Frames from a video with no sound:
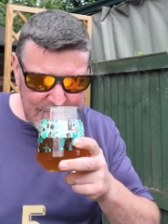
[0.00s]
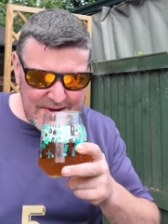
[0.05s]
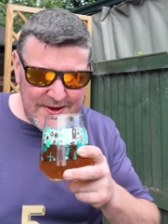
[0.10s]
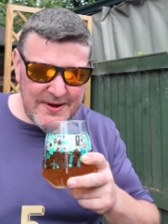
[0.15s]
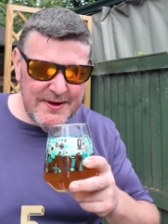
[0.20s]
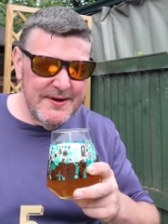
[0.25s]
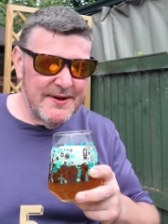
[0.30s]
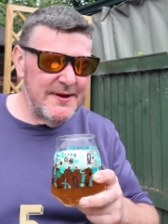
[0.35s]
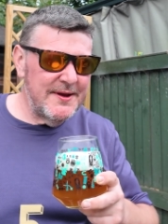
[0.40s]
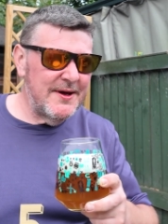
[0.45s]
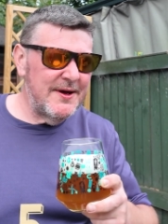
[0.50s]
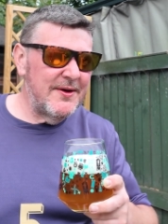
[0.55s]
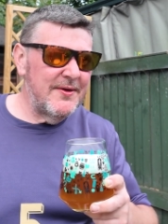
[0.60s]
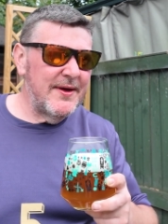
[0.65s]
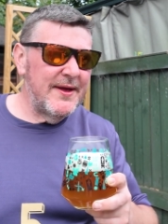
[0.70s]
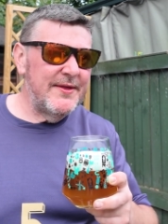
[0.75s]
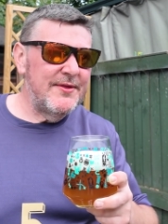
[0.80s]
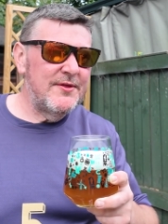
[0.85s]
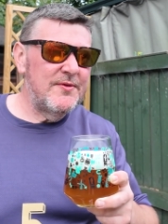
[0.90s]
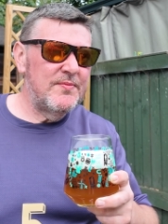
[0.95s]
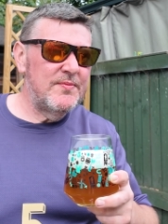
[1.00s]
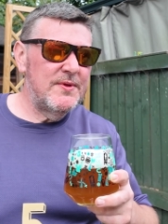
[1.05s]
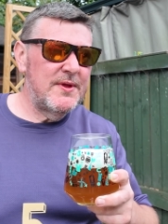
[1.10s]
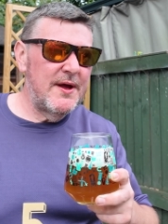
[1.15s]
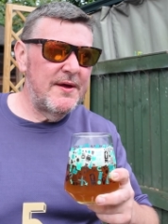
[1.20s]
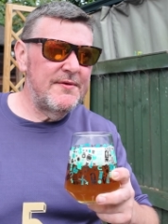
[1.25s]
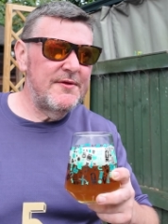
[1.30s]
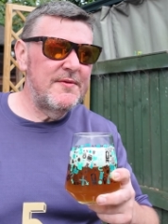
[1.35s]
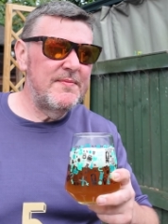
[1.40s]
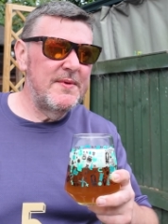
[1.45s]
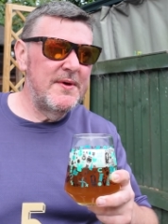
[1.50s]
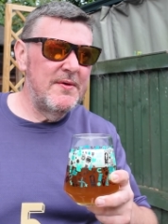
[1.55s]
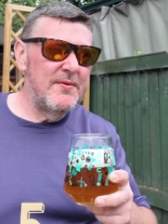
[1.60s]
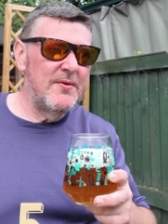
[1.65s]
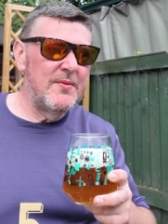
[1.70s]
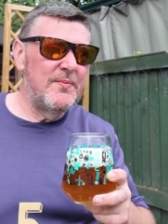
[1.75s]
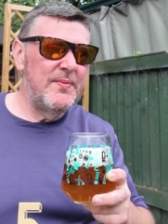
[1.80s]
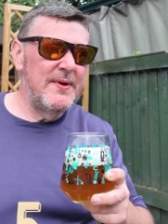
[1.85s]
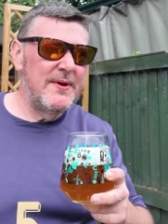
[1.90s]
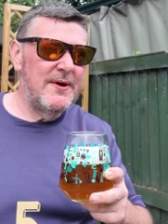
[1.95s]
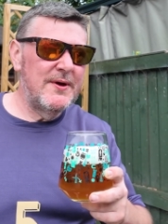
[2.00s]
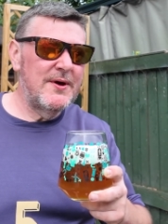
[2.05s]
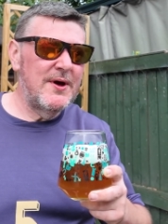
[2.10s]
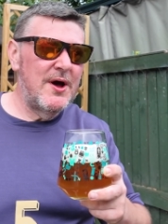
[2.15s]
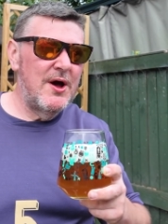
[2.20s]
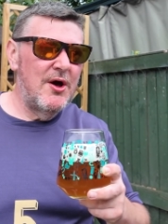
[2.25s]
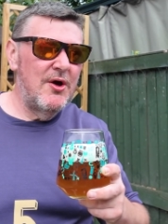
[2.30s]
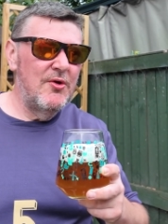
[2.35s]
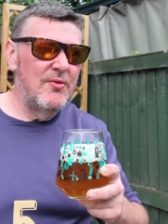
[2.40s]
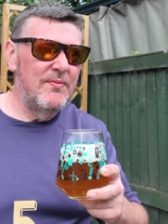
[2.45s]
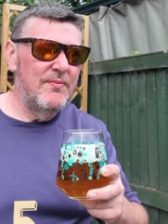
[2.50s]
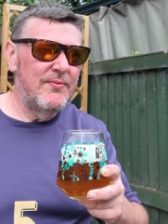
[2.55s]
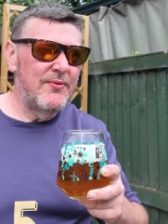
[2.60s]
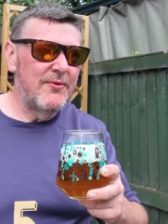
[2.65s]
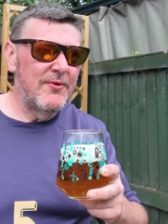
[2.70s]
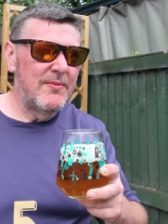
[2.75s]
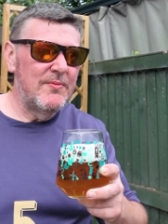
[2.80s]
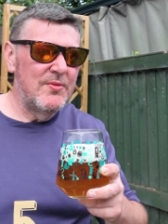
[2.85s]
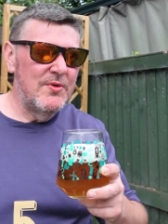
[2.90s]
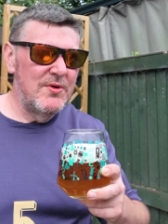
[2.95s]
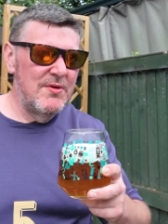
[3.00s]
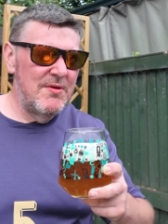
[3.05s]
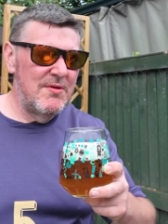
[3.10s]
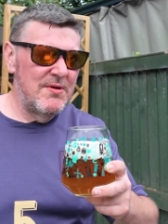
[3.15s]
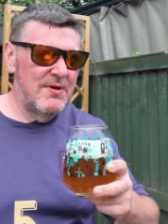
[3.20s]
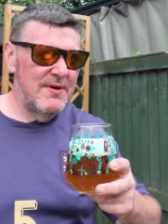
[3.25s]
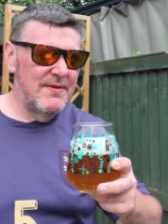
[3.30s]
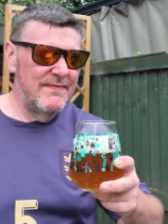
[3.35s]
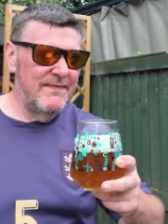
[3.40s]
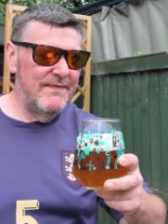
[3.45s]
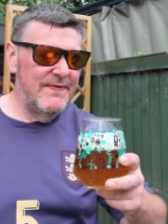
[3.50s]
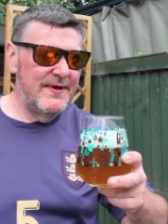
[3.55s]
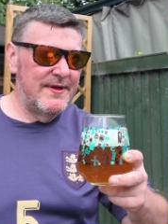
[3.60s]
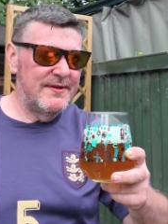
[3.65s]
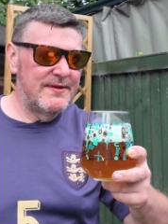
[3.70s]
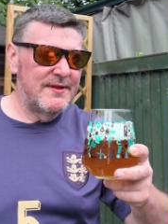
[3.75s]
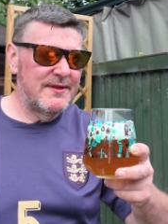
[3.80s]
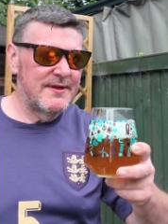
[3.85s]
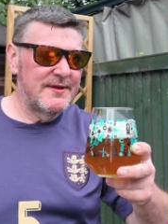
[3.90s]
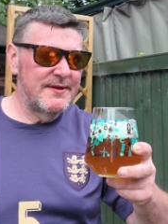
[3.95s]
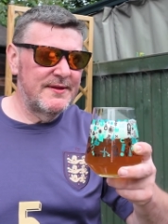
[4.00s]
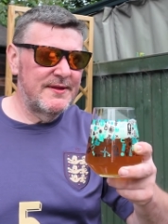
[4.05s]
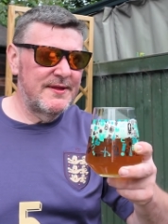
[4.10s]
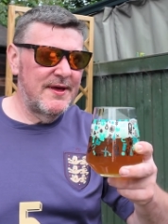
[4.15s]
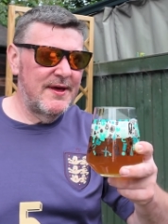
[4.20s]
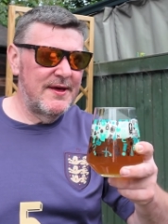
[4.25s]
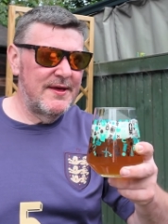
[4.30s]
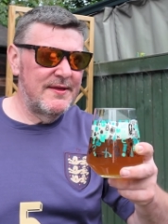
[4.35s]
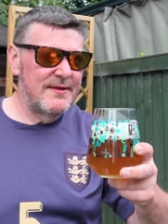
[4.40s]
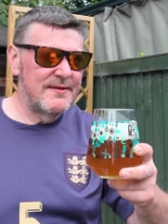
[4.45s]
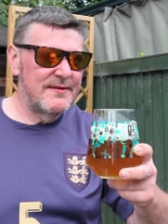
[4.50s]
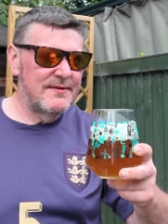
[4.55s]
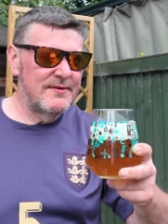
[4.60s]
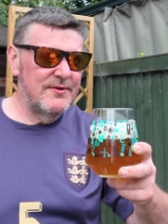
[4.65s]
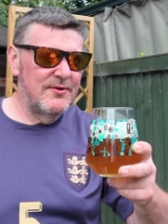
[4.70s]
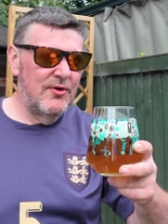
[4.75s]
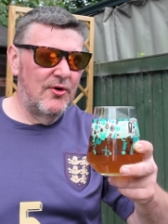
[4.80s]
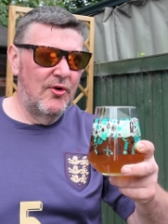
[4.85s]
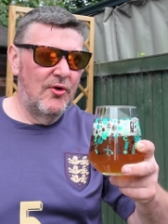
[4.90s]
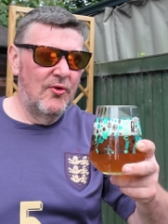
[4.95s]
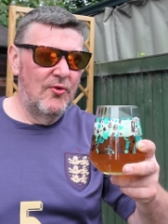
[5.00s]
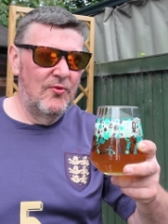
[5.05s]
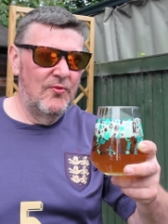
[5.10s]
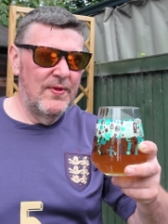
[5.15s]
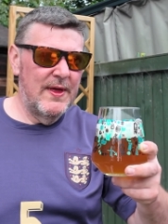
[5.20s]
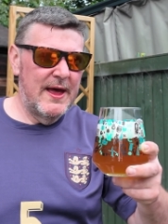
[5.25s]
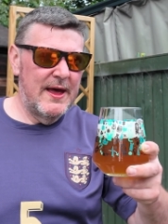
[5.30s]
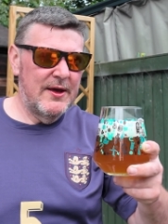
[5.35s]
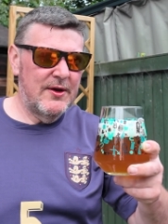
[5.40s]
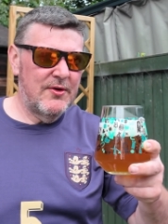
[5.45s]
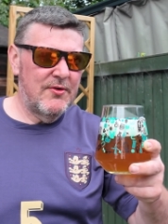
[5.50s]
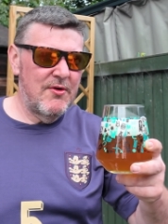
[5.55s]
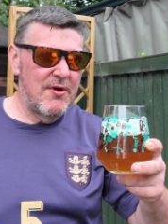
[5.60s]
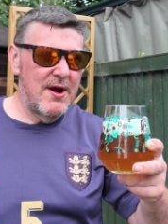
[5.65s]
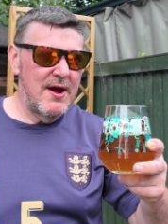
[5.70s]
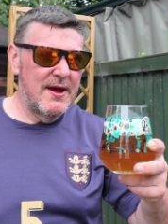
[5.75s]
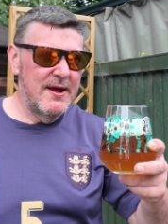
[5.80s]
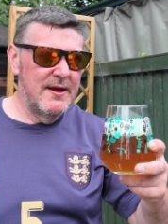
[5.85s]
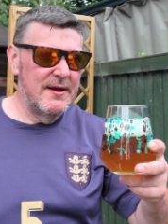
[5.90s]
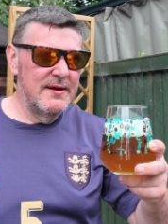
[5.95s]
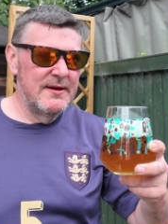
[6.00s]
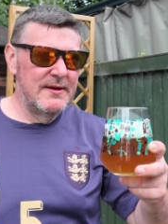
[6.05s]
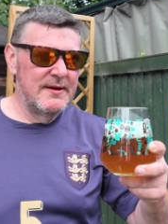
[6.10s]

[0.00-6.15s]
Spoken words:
I don't know, it does smell a bit like a homebrew. I'm not convinced it's going to taste all that great.